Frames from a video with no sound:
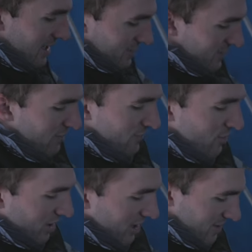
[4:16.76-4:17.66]
yeah, Very
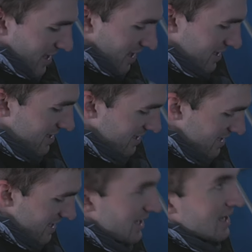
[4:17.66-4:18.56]
foggy up there.
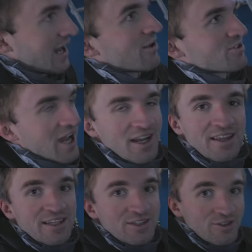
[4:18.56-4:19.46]
I was
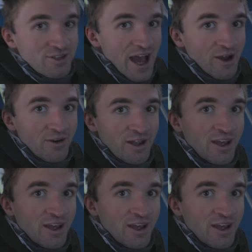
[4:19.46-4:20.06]
guiding these two down,